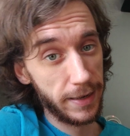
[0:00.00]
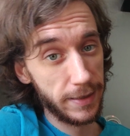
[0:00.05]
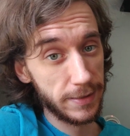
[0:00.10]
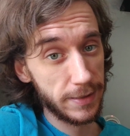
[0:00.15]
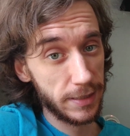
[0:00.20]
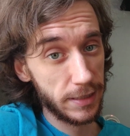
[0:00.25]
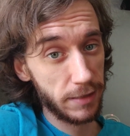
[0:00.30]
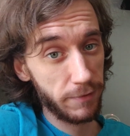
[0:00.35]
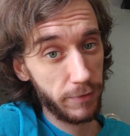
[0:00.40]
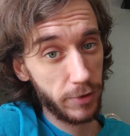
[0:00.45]

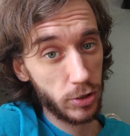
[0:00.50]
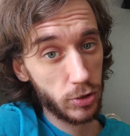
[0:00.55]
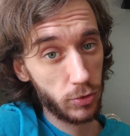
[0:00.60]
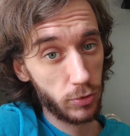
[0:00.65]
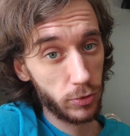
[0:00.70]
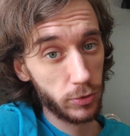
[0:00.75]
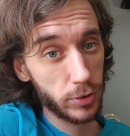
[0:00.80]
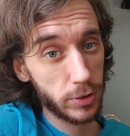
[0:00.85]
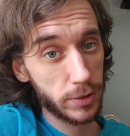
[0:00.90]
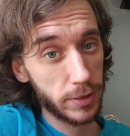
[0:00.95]
as
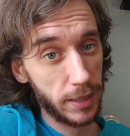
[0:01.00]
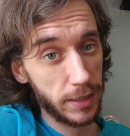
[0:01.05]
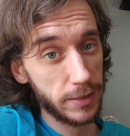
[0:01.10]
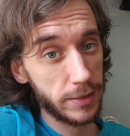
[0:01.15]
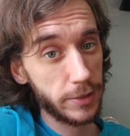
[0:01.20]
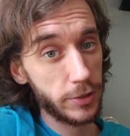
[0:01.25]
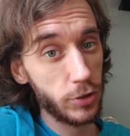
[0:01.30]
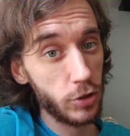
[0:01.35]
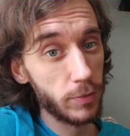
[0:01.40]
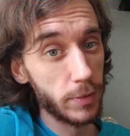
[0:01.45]
individuals,
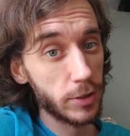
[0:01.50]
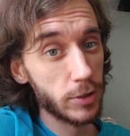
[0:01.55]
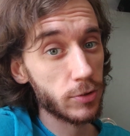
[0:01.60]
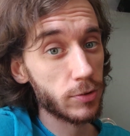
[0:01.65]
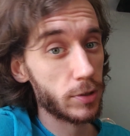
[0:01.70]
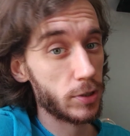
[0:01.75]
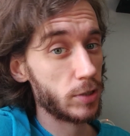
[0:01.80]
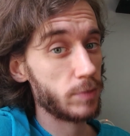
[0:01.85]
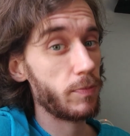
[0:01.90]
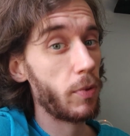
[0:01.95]
as
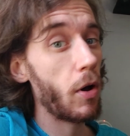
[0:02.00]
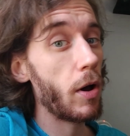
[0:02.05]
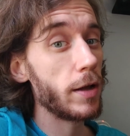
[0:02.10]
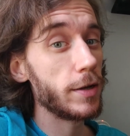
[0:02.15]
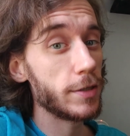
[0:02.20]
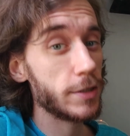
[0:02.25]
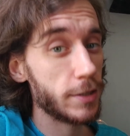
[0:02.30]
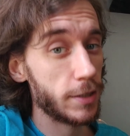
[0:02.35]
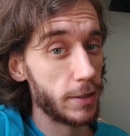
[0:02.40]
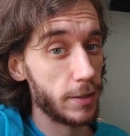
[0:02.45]
humans,
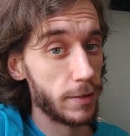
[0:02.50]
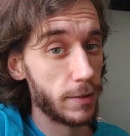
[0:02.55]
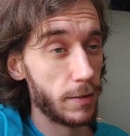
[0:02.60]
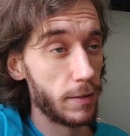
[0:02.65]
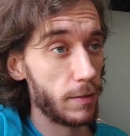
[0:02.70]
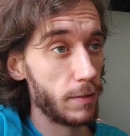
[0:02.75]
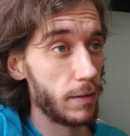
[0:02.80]
respond to